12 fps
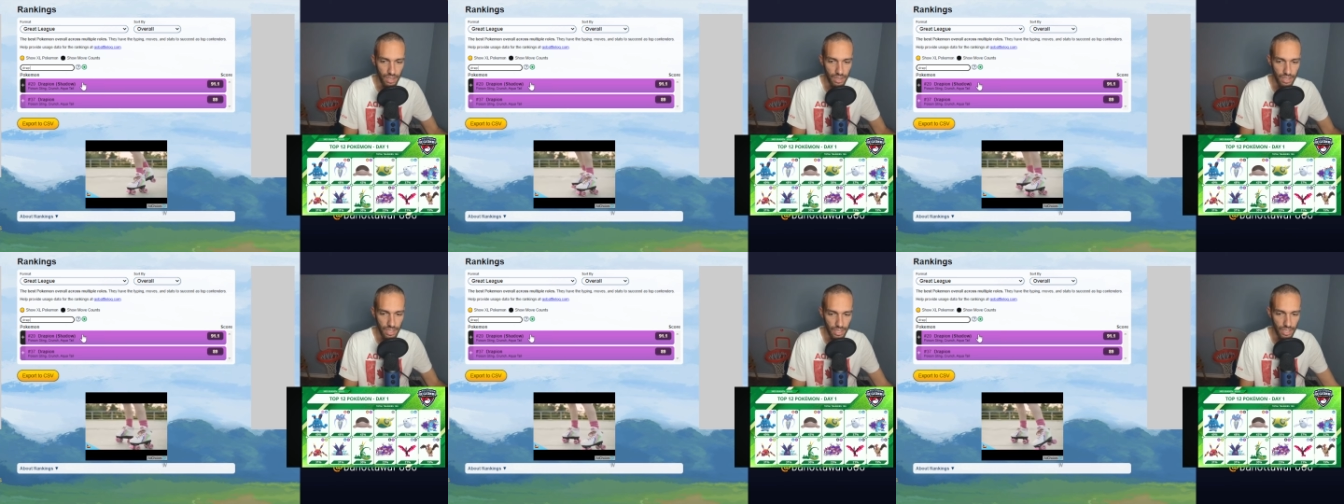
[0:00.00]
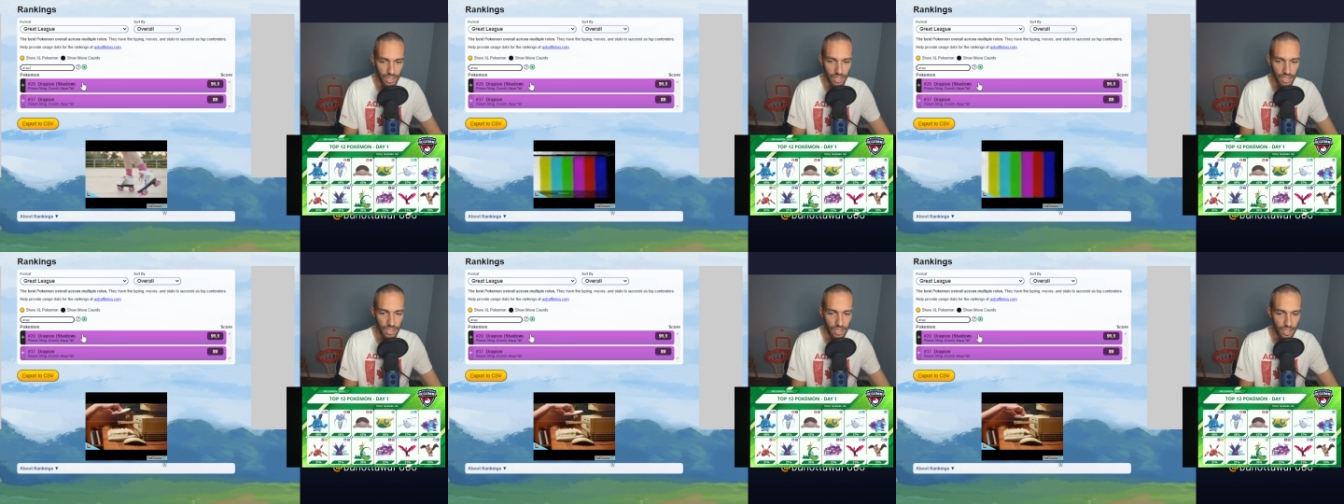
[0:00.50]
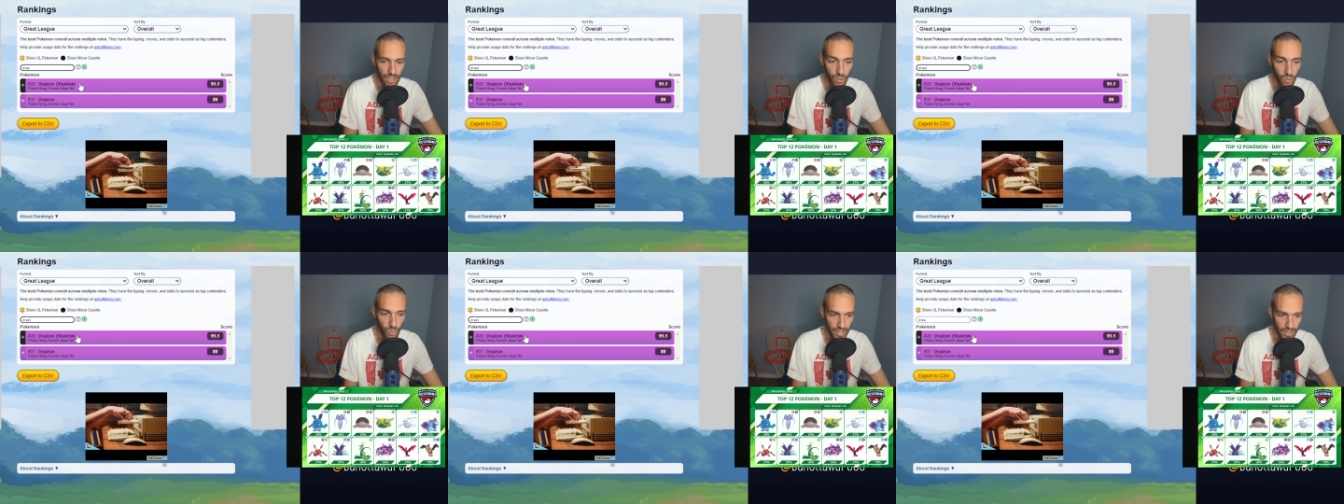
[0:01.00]
the
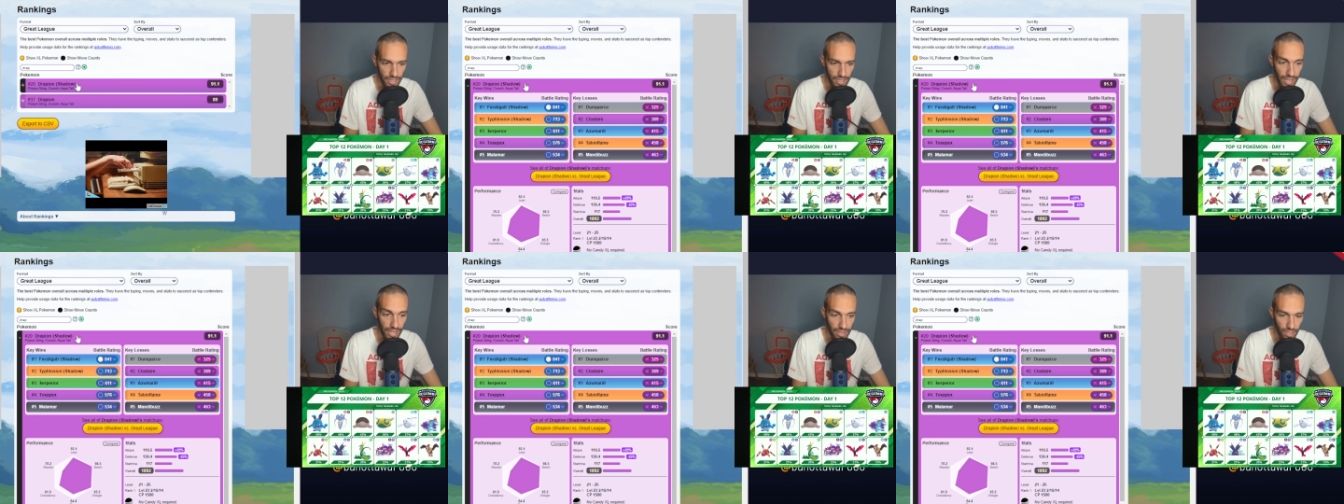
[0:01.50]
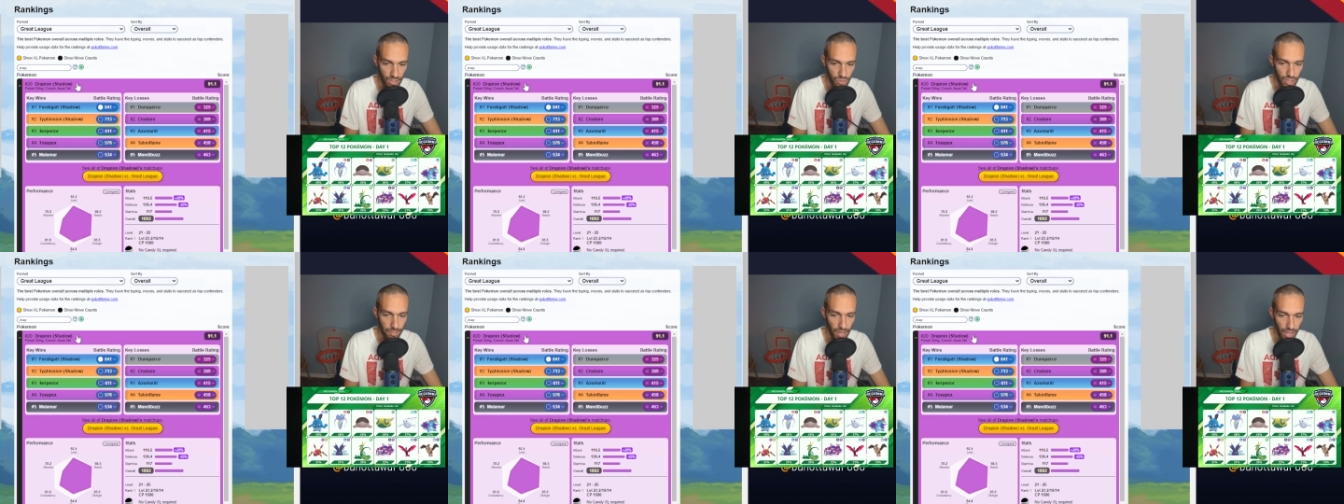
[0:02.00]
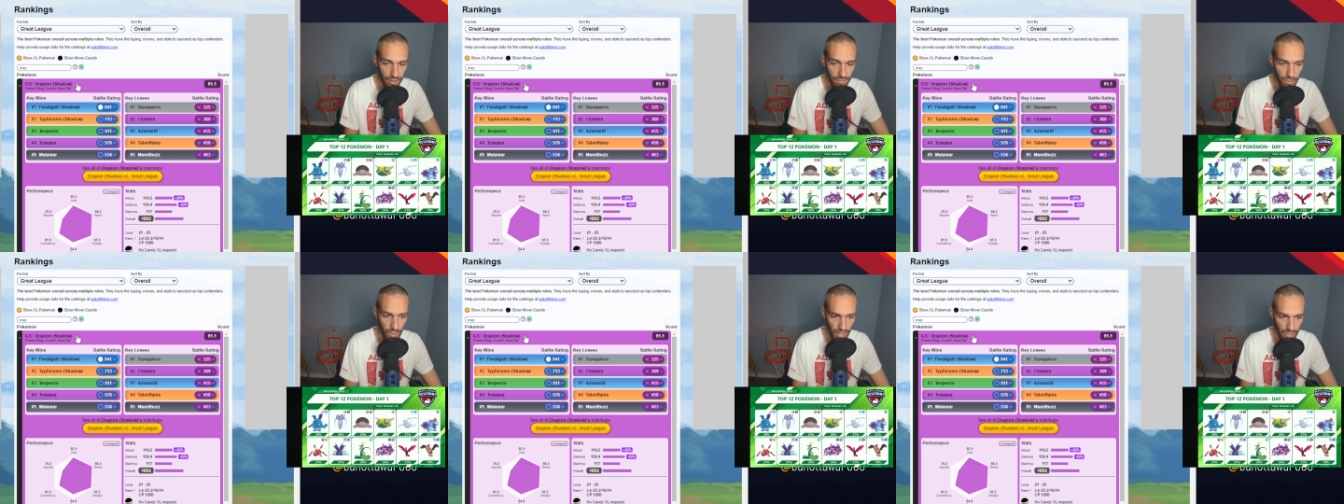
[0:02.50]
Great League and the Ultra League behind
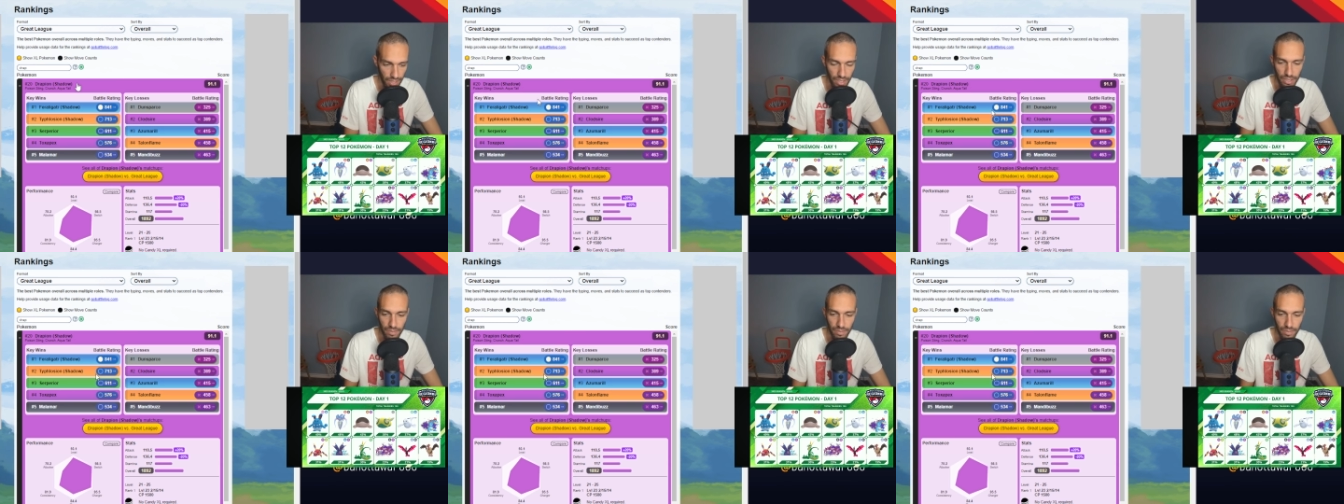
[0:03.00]
Feraligatr.